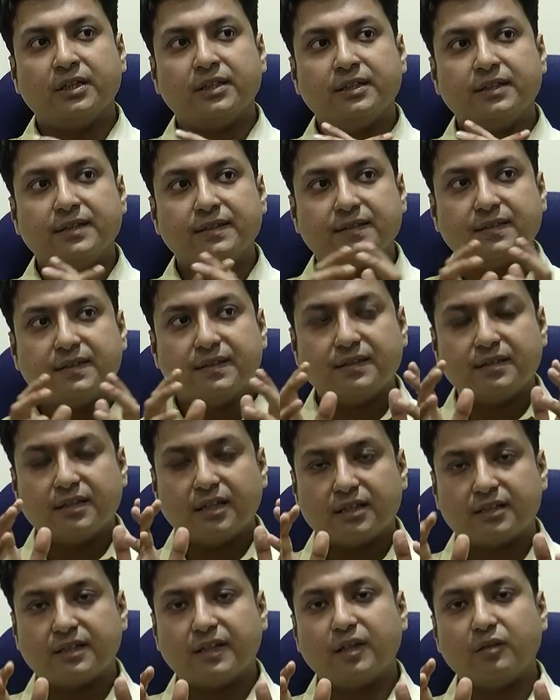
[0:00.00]
This is
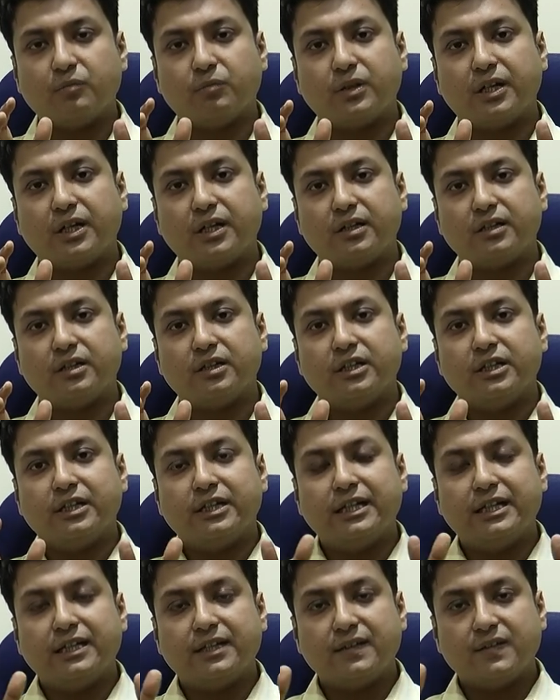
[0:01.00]
nothing but
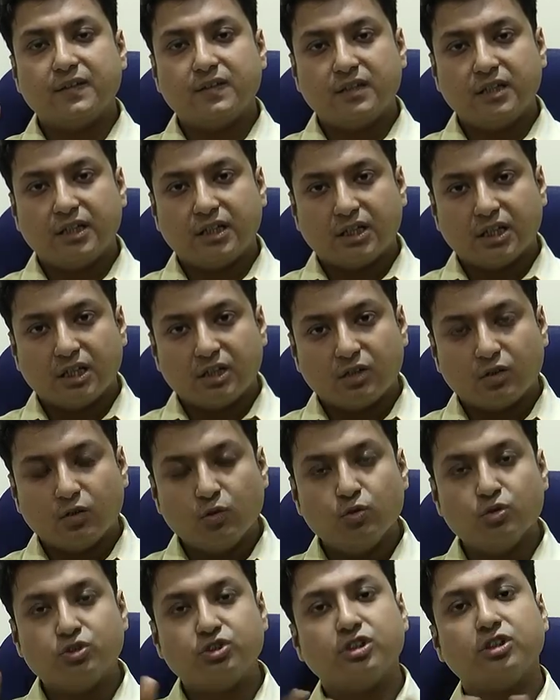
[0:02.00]
it is the
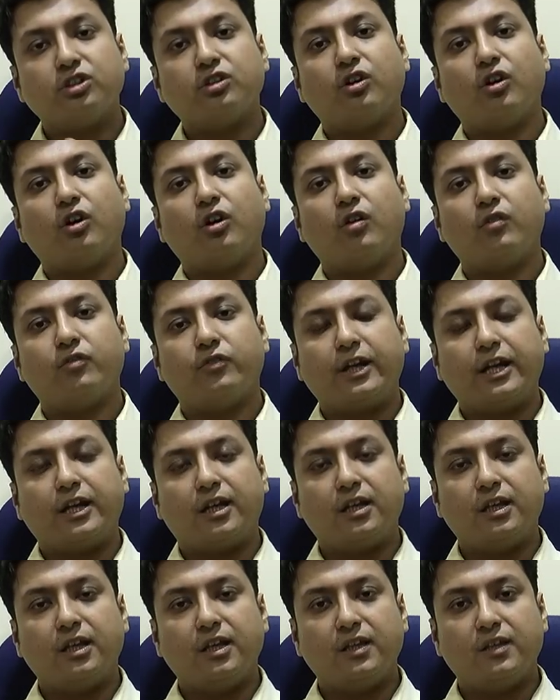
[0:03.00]
conclusion of
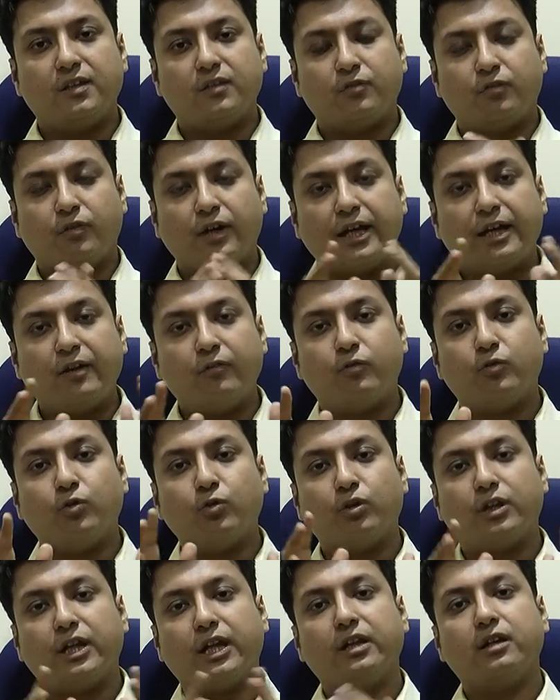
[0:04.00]
at least 5
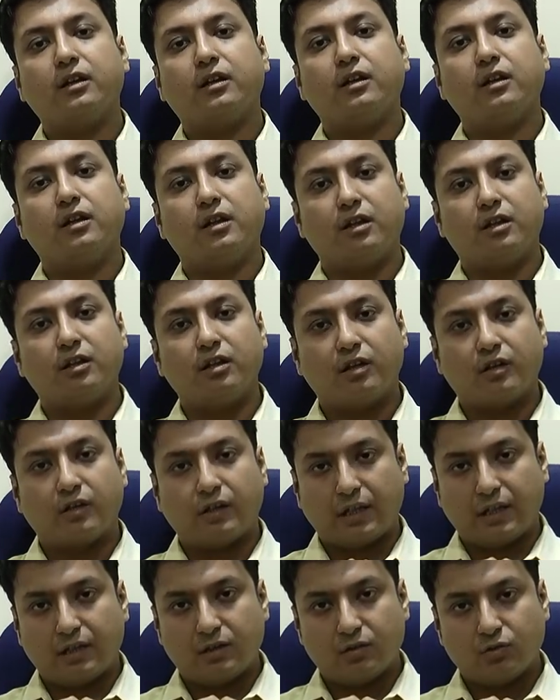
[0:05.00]
to 10 clinical
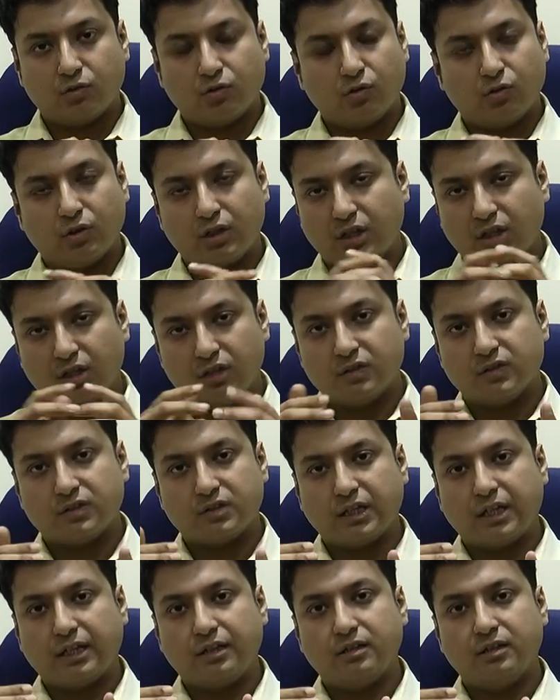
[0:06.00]
trials. So you can
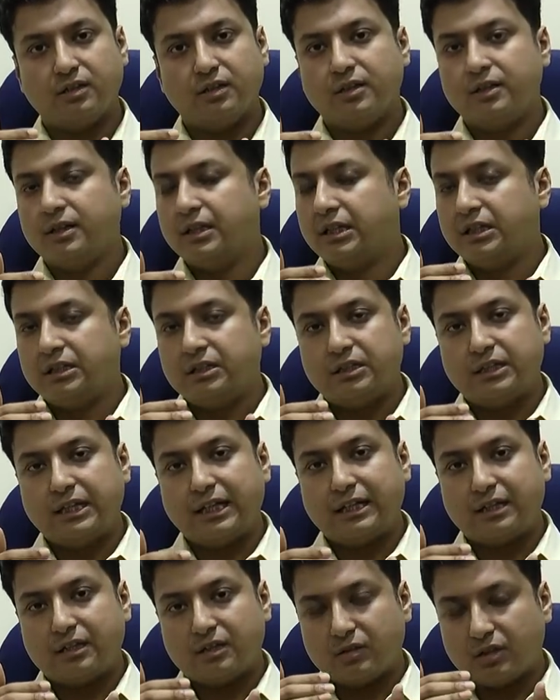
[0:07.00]
understand
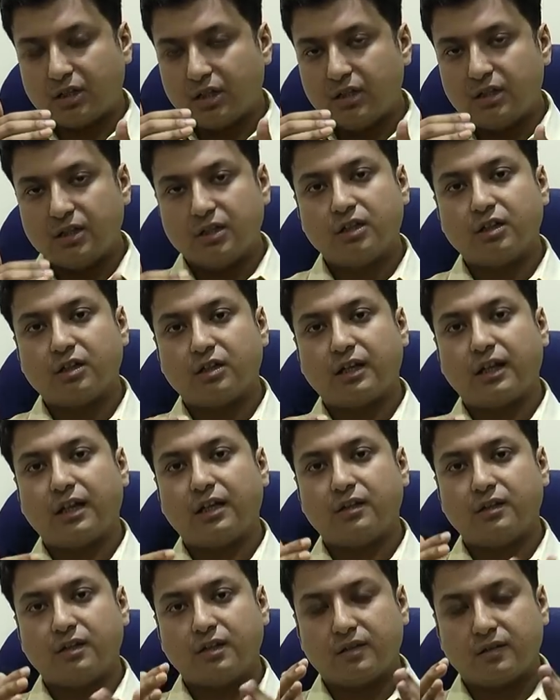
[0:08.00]
that clinical
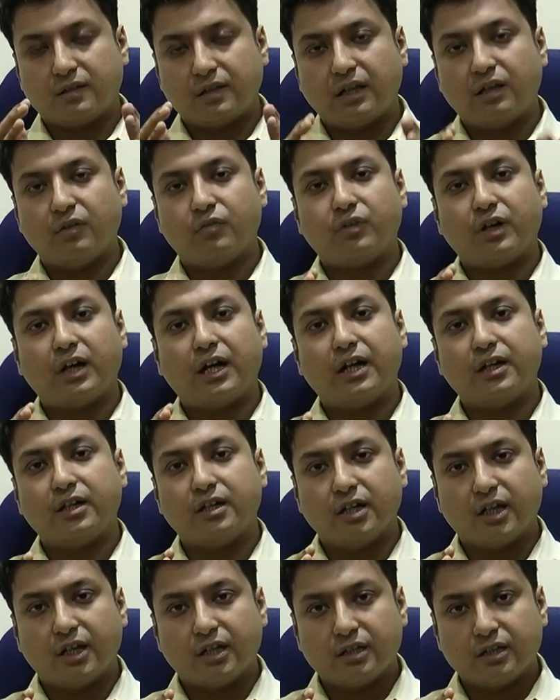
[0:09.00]
trials itself are
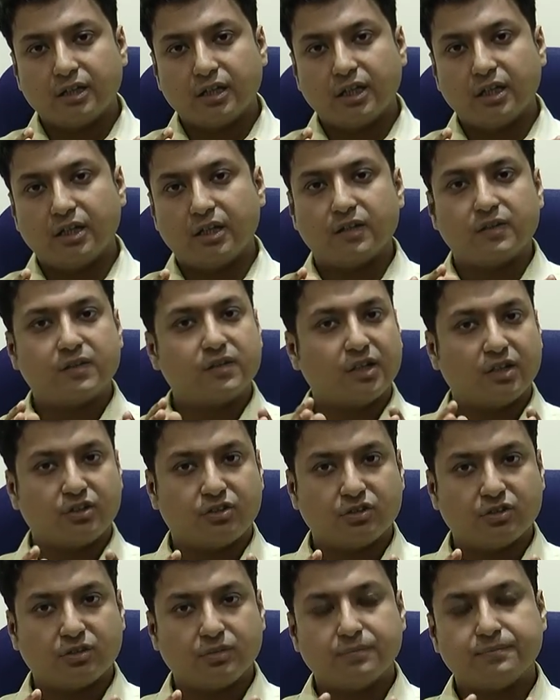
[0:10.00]
done in
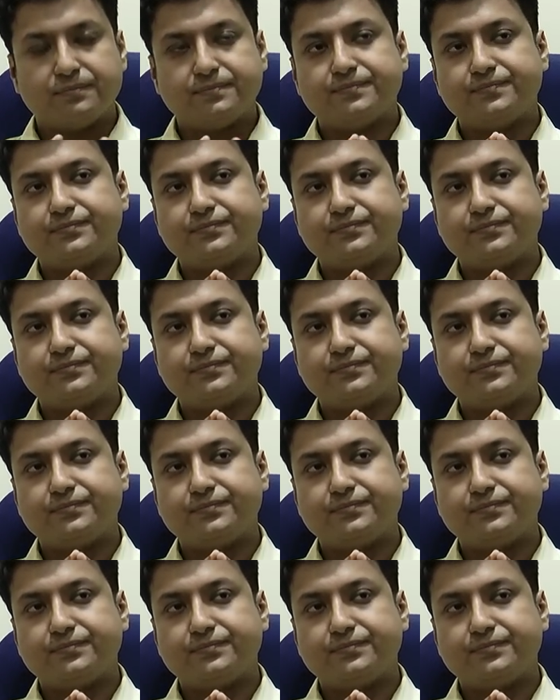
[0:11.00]
such a